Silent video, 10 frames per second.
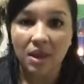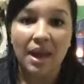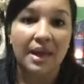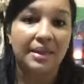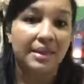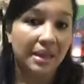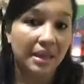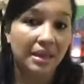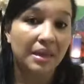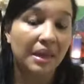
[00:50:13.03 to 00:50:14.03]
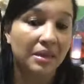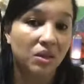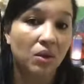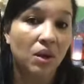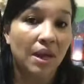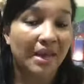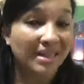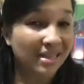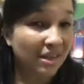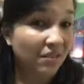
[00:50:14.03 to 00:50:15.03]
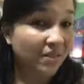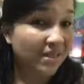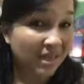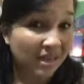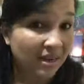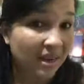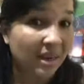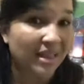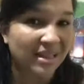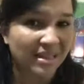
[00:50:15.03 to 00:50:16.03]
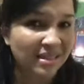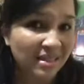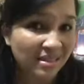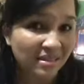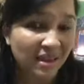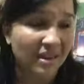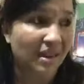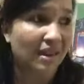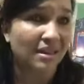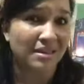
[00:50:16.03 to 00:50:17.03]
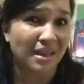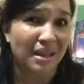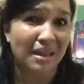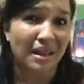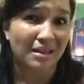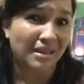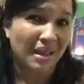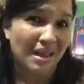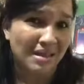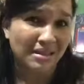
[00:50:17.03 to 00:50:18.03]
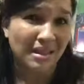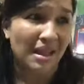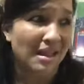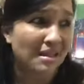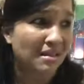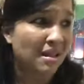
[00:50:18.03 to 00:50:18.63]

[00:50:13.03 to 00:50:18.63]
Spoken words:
And so instead of seeing it like a testing, like it's a test, and